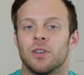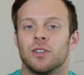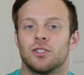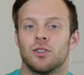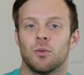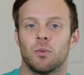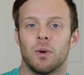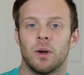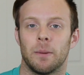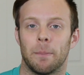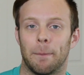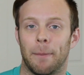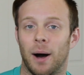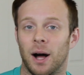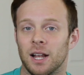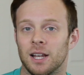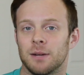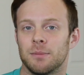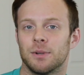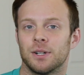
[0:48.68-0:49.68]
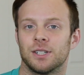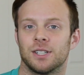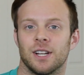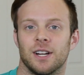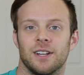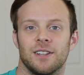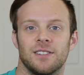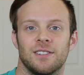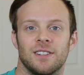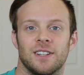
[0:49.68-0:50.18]
So what Polymer
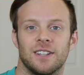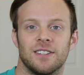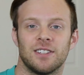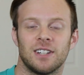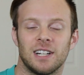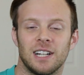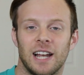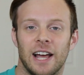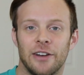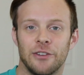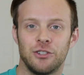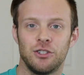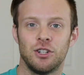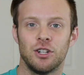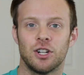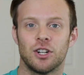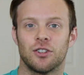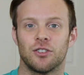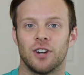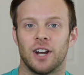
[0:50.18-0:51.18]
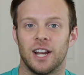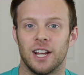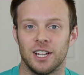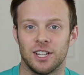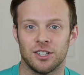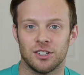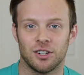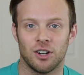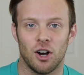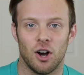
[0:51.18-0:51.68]
does is it allows you to
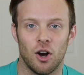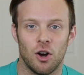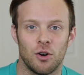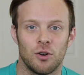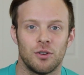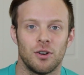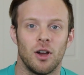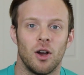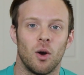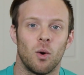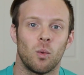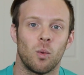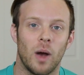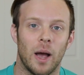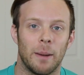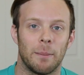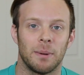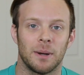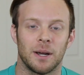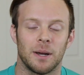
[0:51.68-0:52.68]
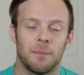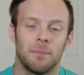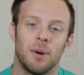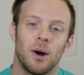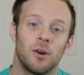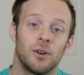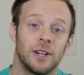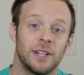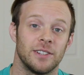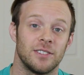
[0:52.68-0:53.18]
create your own web
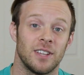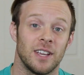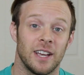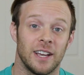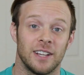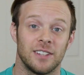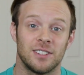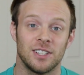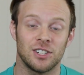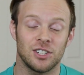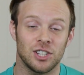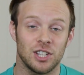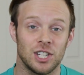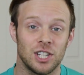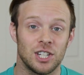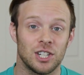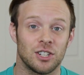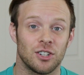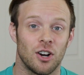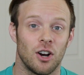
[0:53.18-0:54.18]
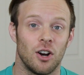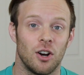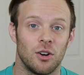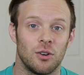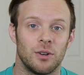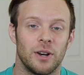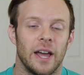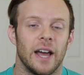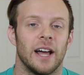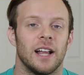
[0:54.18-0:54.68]
components, essentially your
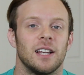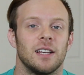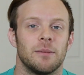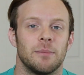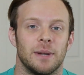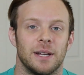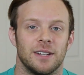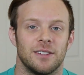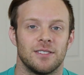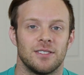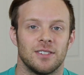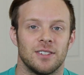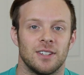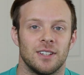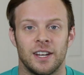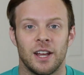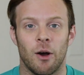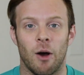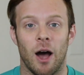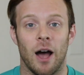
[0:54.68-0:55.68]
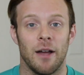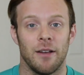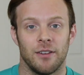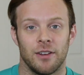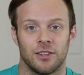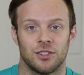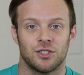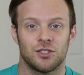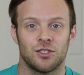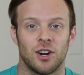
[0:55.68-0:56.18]
own elements. Now,
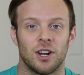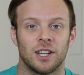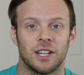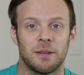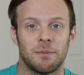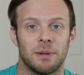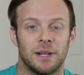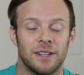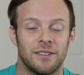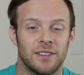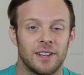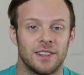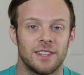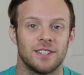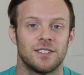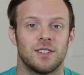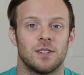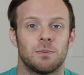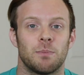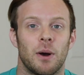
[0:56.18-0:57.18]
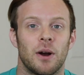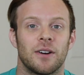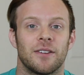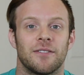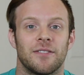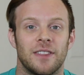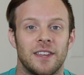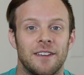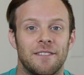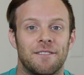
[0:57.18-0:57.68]
I strongly believe that this is part
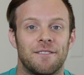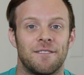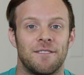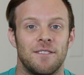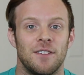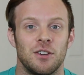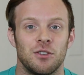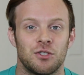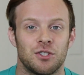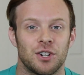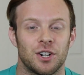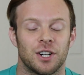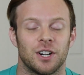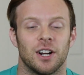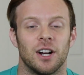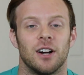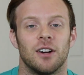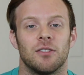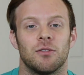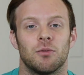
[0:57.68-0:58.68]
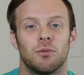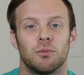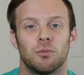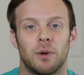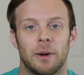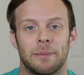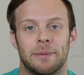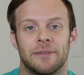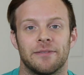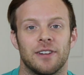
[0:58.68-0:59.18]
of the future of
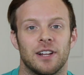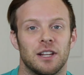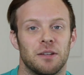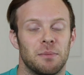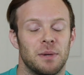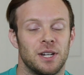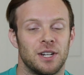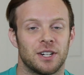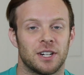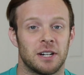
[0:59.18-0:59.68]
web development.